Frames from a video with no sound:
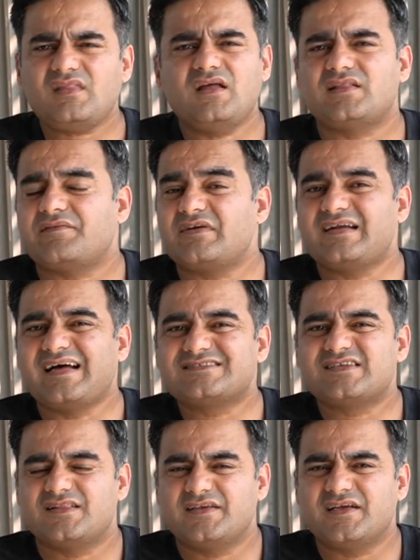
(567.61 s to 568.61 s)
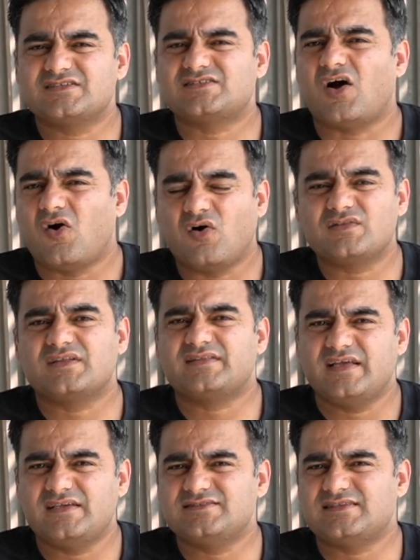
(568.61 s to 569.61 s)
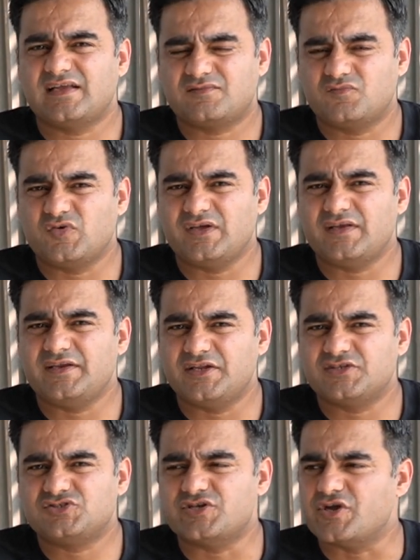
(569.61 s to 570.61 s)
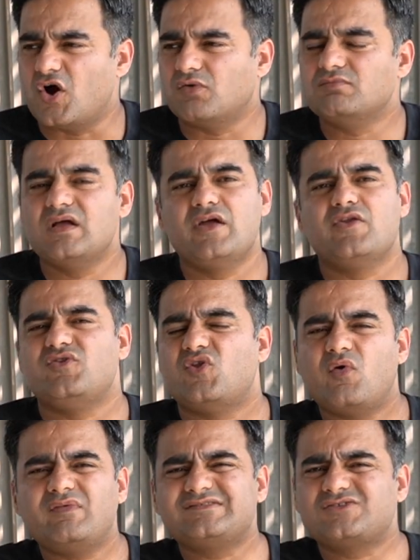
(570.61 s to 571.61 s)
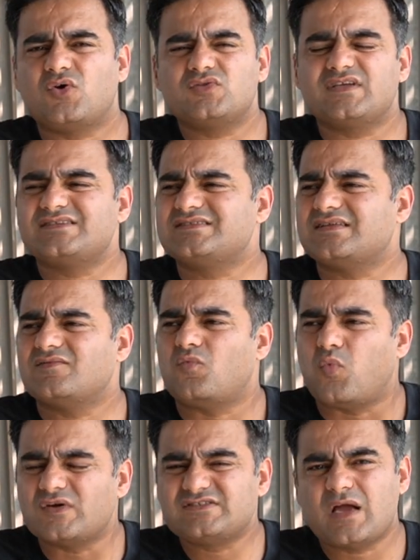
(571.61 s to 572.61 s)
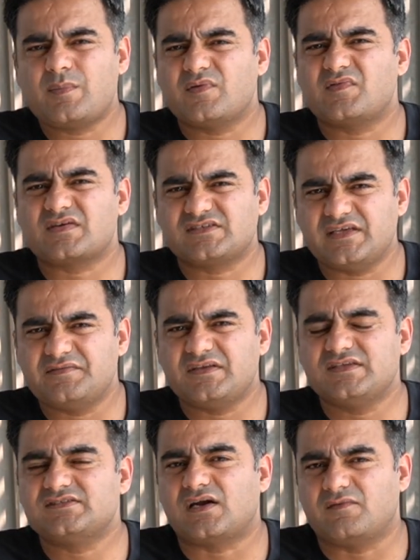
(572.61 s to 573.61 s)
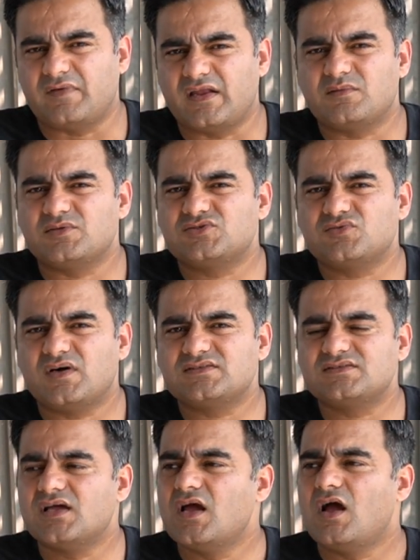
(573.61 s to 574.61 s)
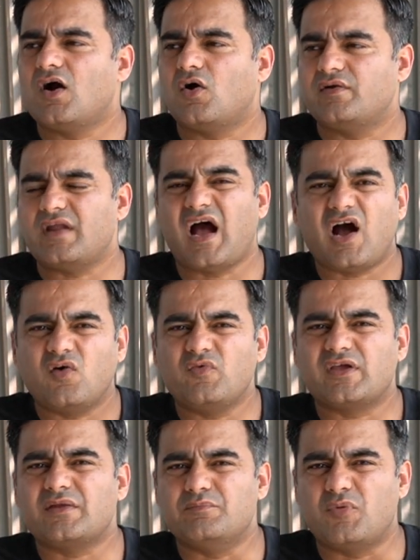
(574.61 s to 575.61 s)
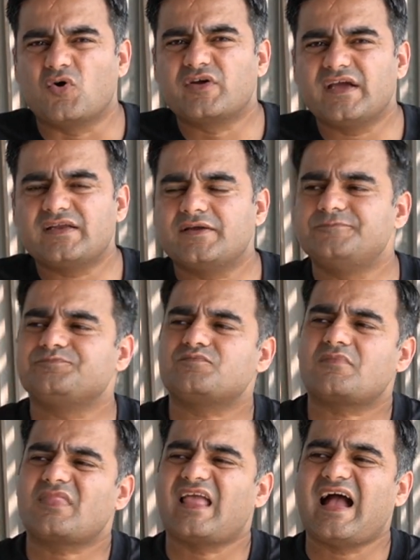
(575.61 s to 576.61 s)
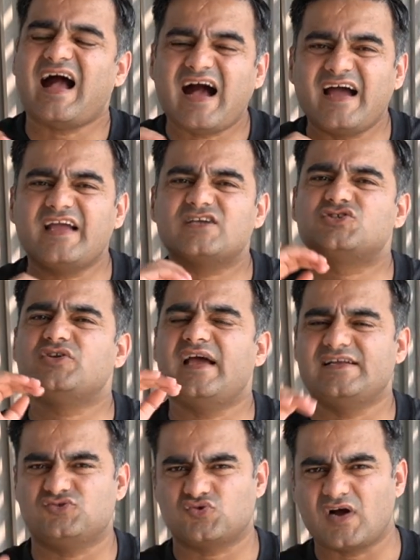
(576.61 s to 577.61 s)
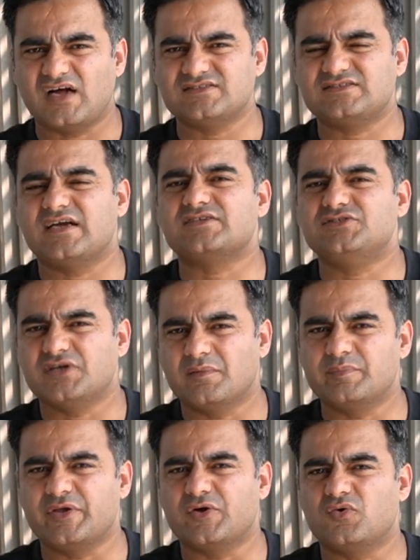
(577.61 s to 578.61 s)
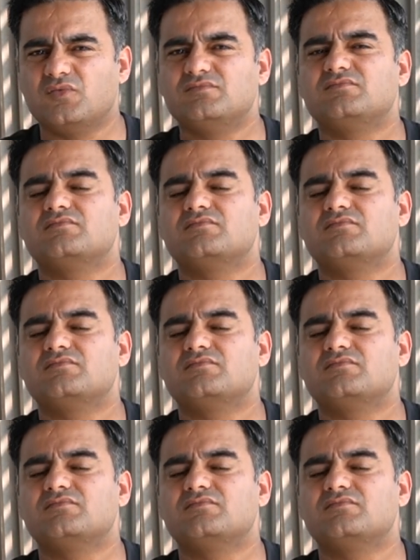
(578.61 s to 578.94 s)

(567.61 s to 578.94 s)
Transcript: They were not telling us all the things that we needed to know. No one told us what type of activities are available to us and how we can book it. I actually had to contact W